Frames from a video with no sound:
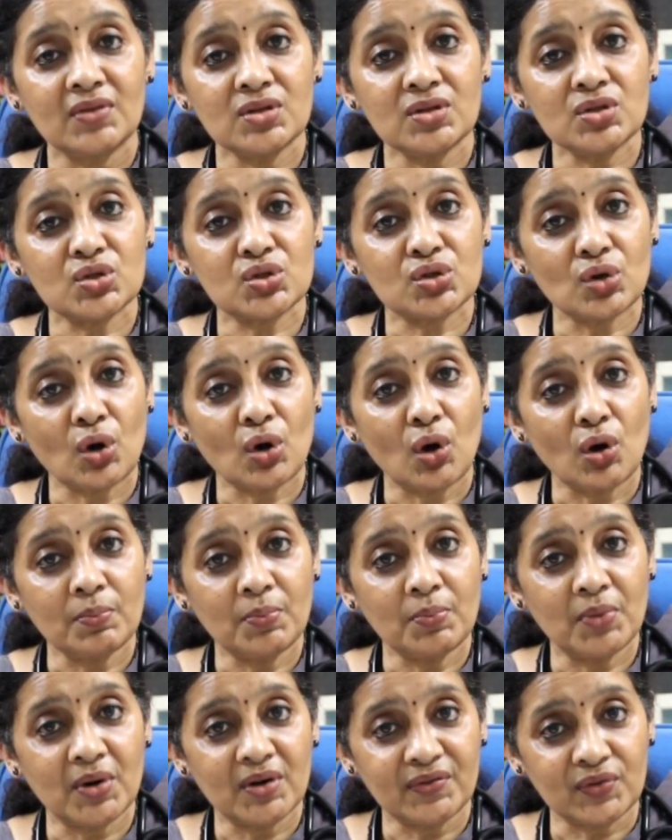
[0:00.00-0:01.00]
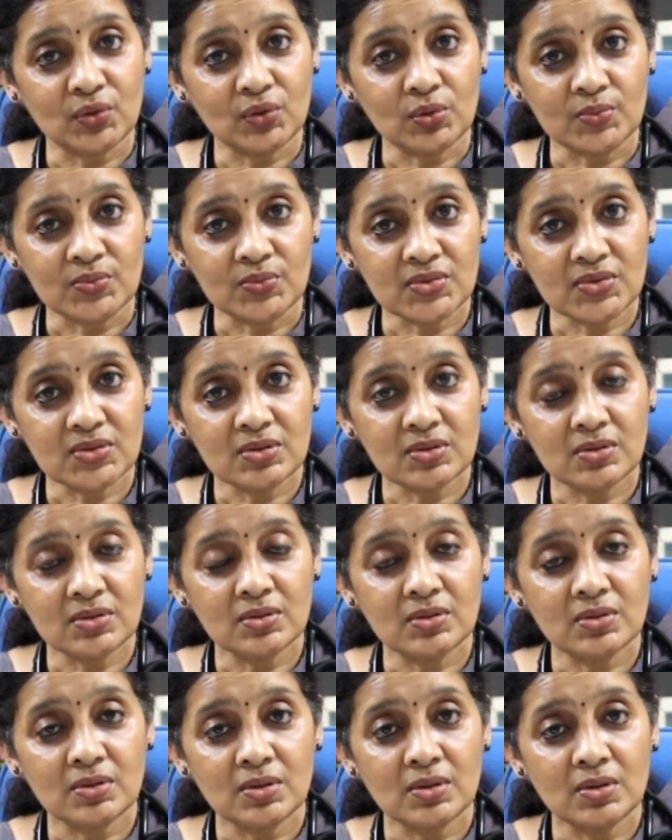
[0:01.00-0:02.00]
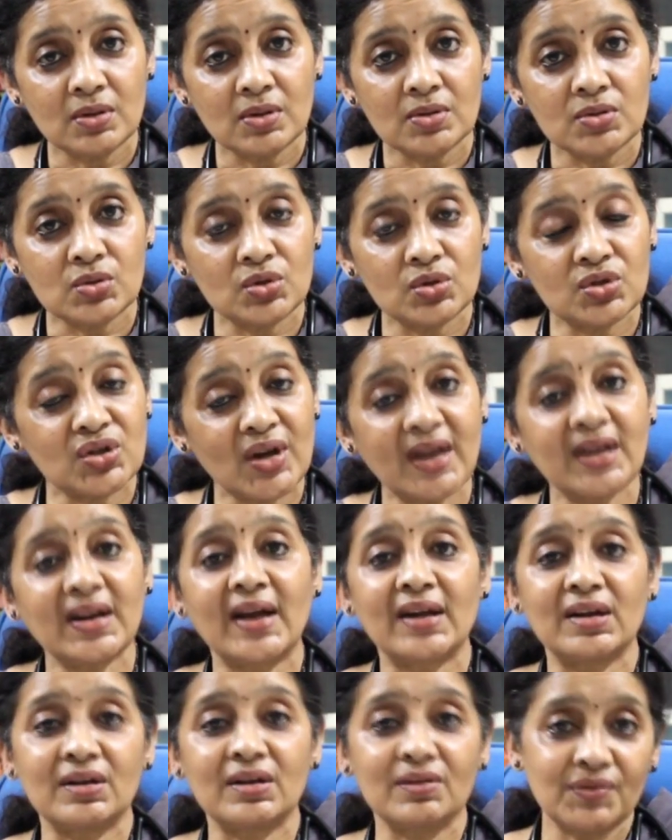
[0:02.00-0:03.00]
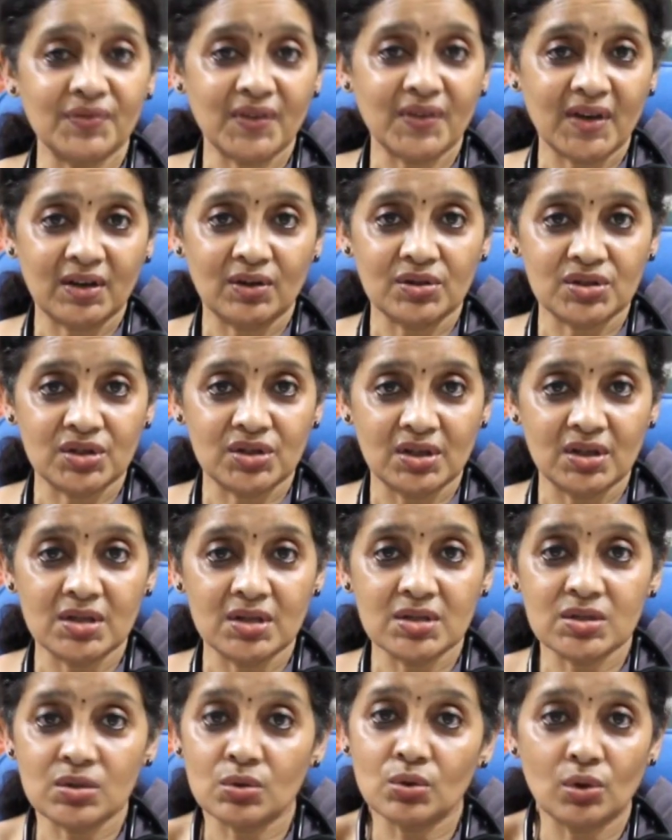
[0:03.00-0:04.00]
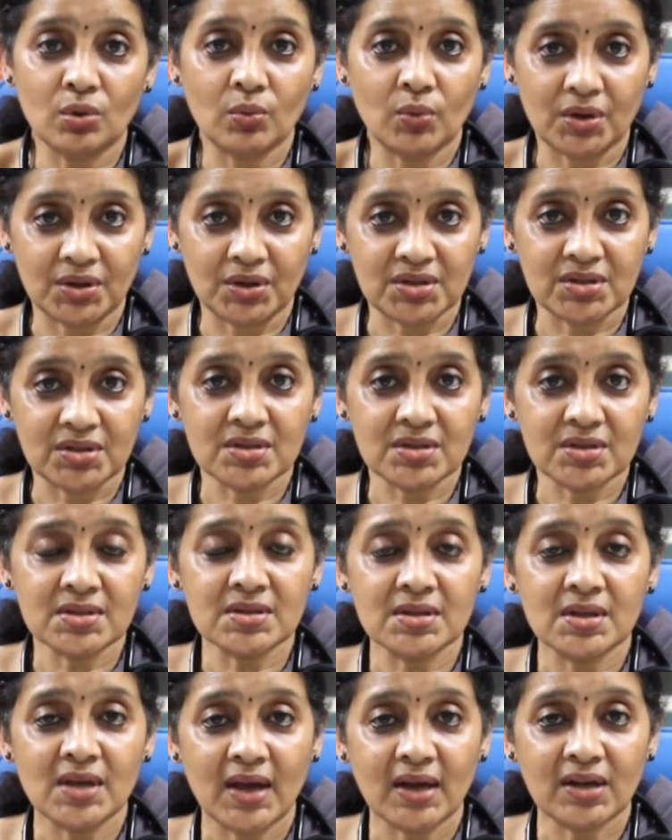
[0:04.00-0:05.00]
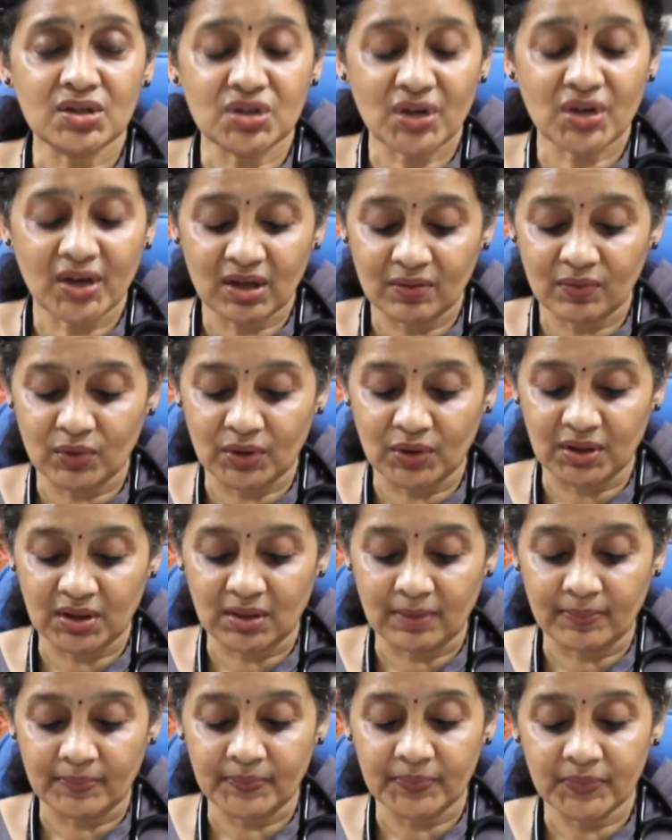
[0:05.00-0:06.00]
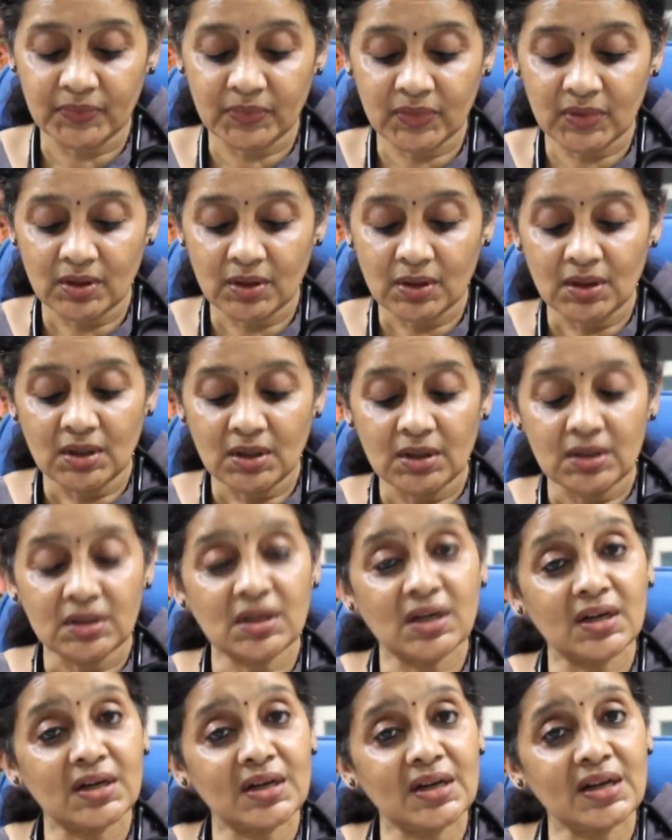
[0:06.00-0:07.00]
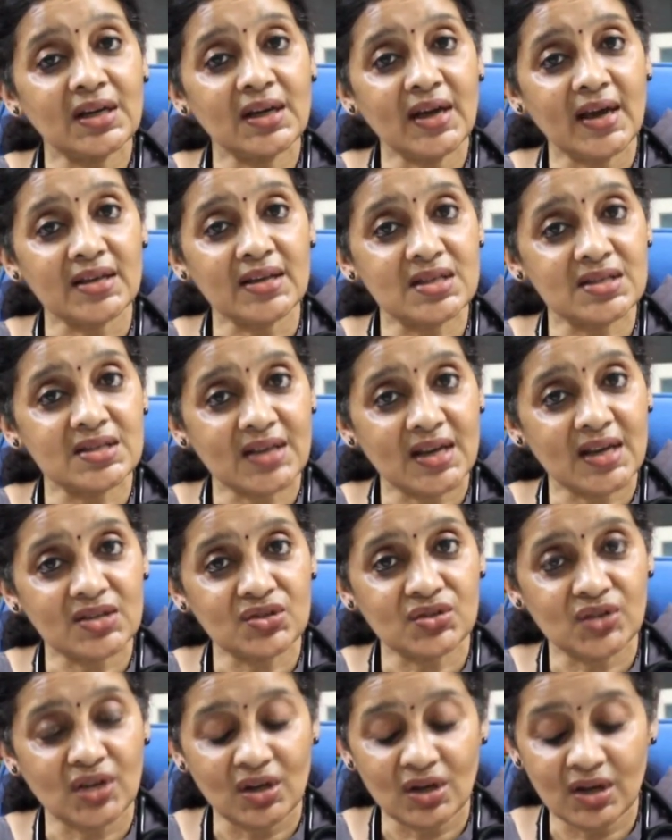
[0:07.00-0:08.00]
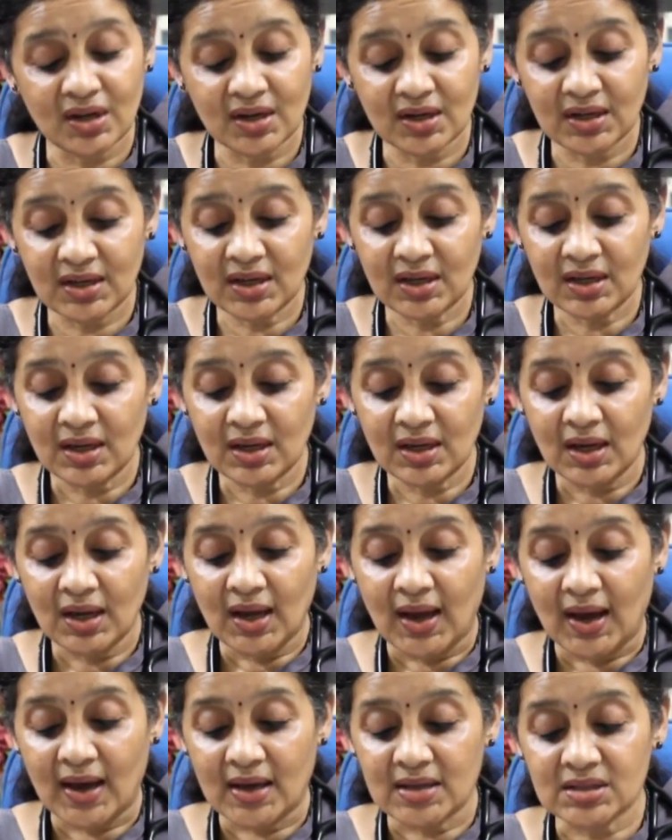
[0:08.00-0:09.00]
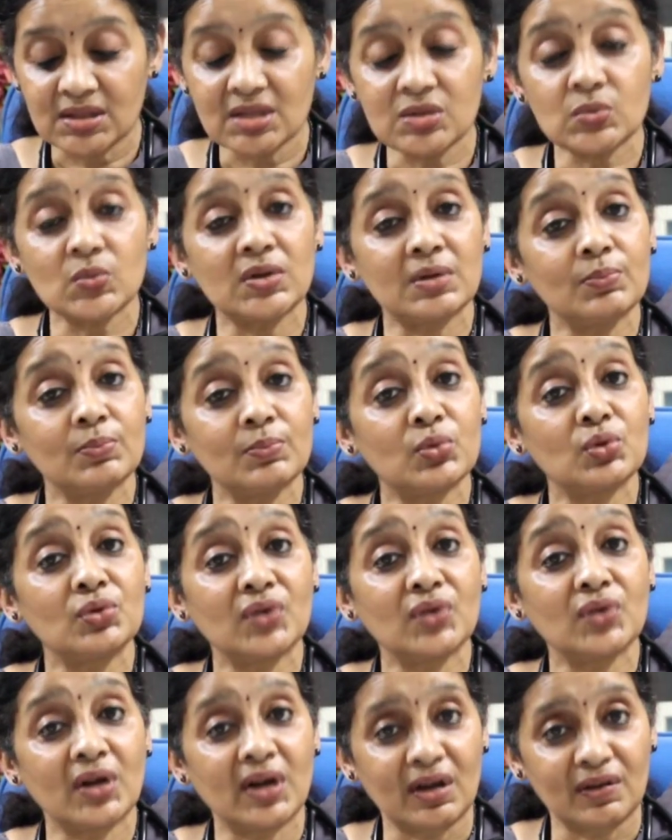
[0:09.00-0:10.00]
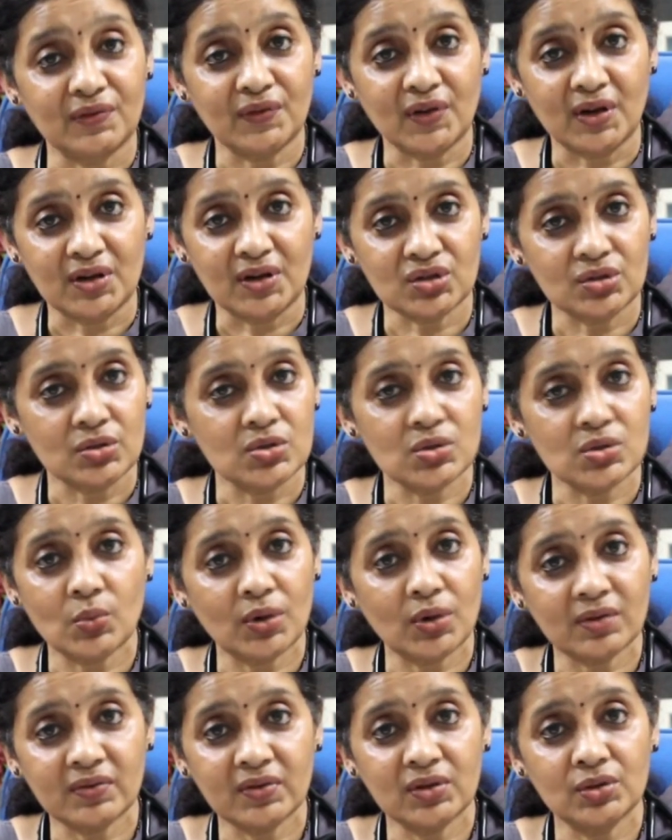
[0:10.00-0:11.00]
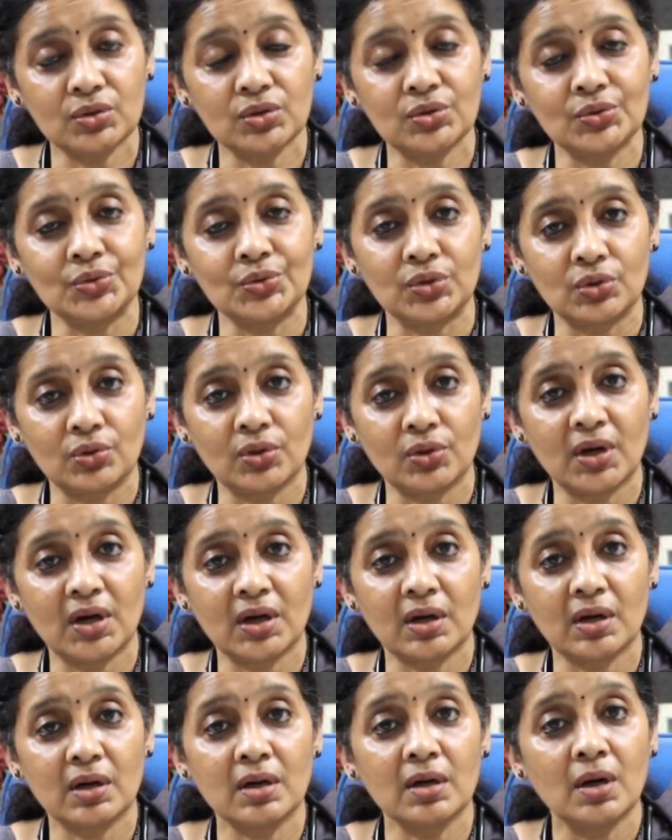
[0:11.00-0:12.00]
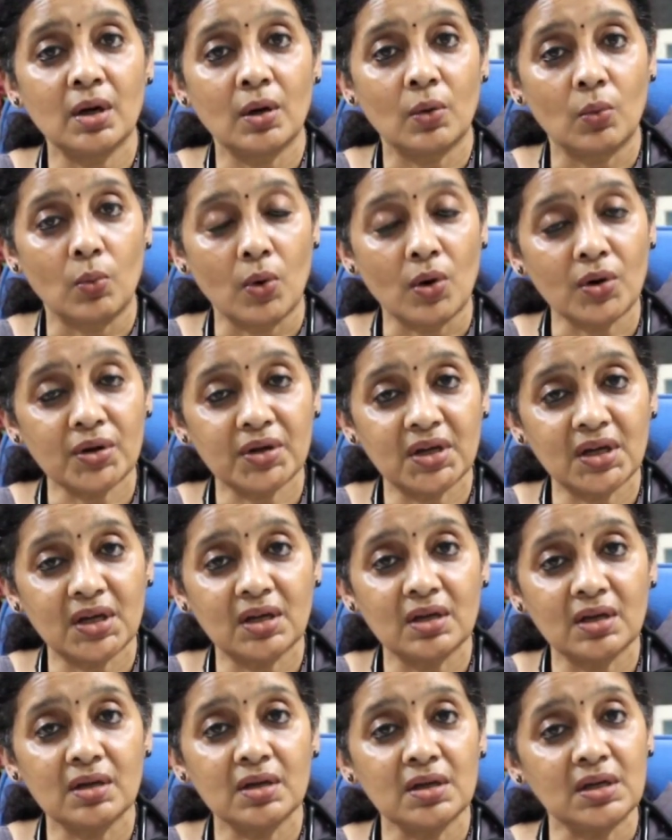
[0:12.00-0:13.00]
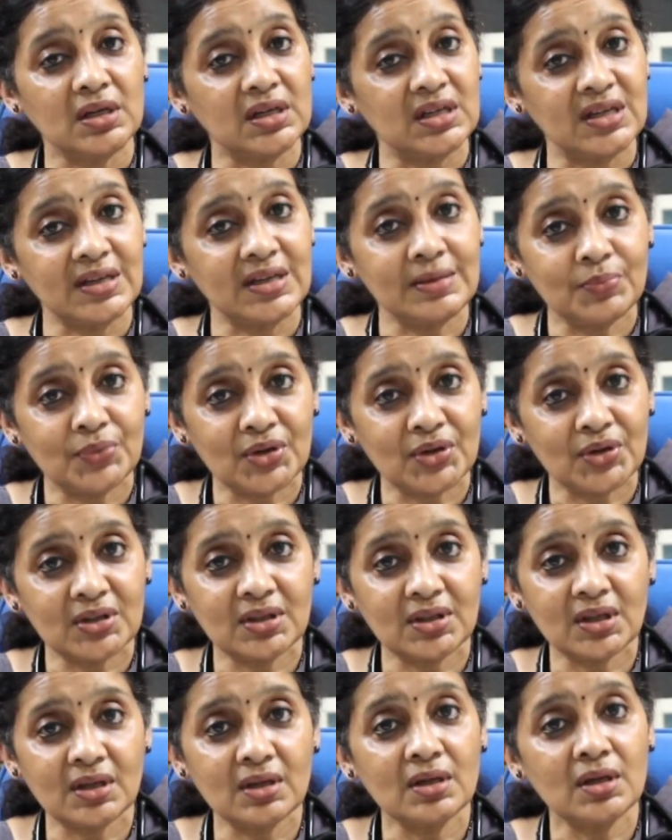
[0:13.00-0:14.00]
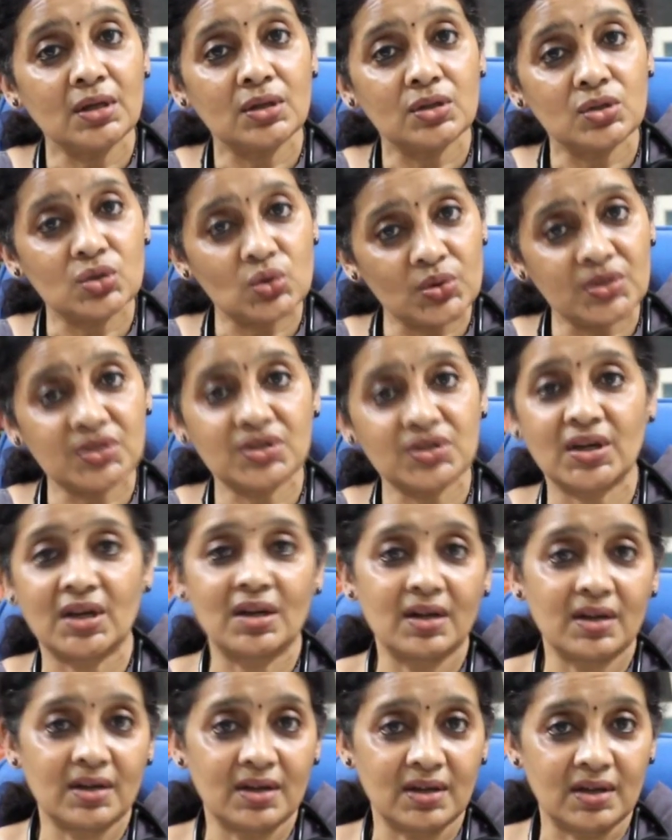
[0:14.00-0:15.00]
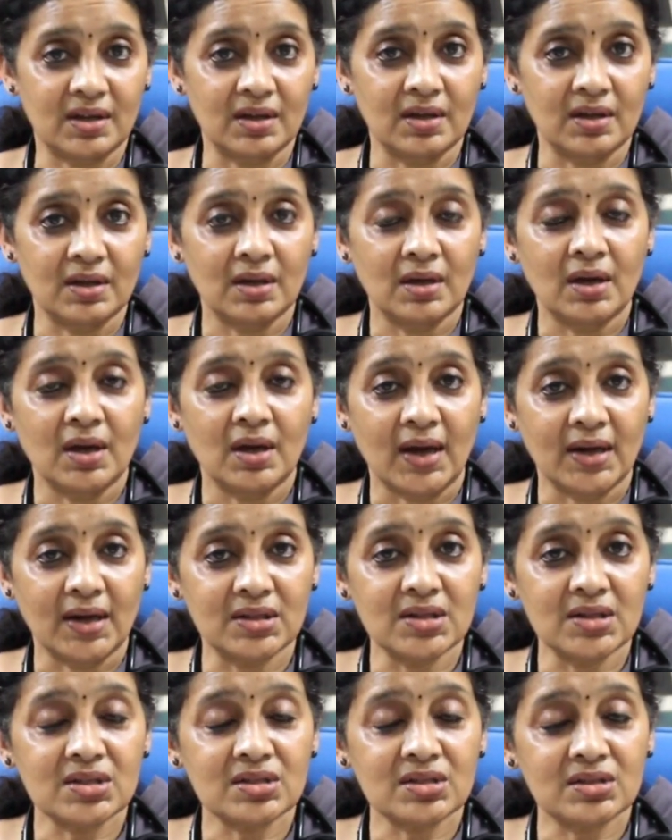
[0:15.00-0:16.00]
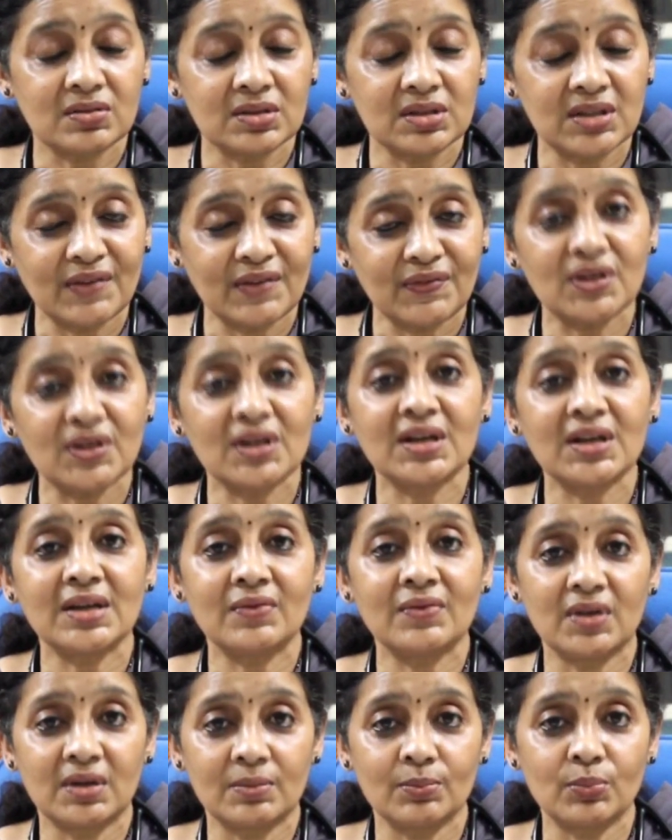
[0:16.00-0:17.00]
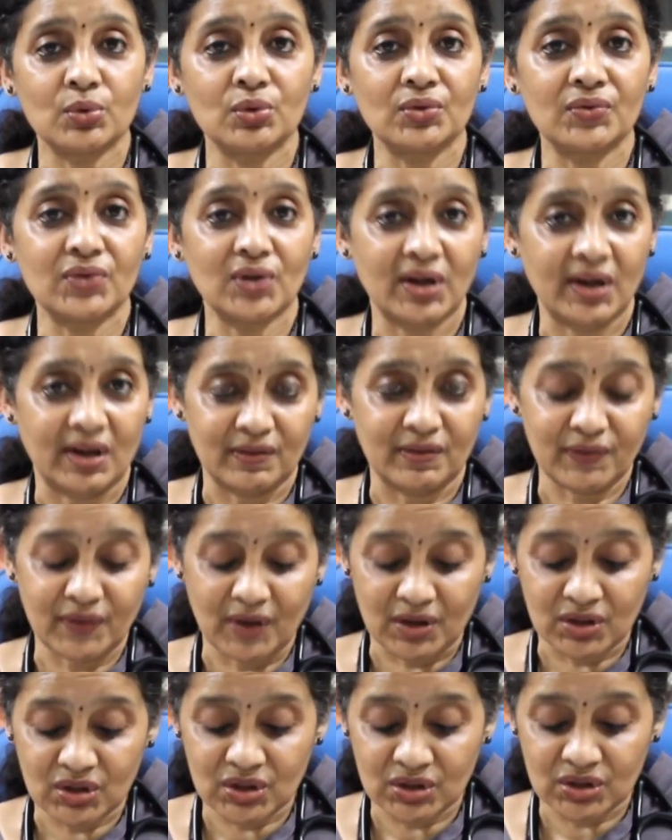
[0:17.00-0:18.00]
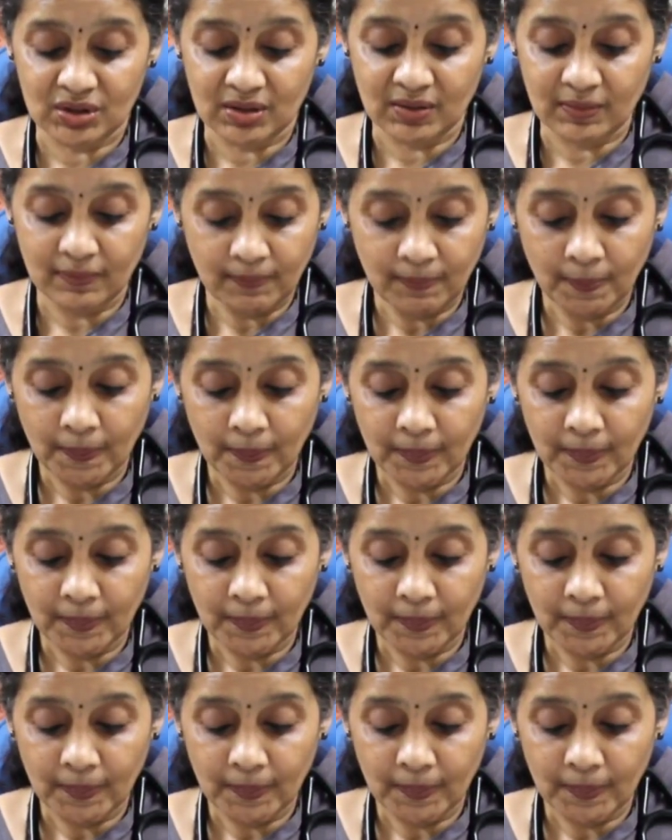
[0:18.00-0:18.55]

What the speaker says: even strong perfumes. So try and identify your triggers, you know what it is, and try and avoid them. Thirdly, exercise regularly, as this will improve your lung function. So whatever you do, yoga, walking, deep breathing, do it regularly, and this definitely will improve your lung function.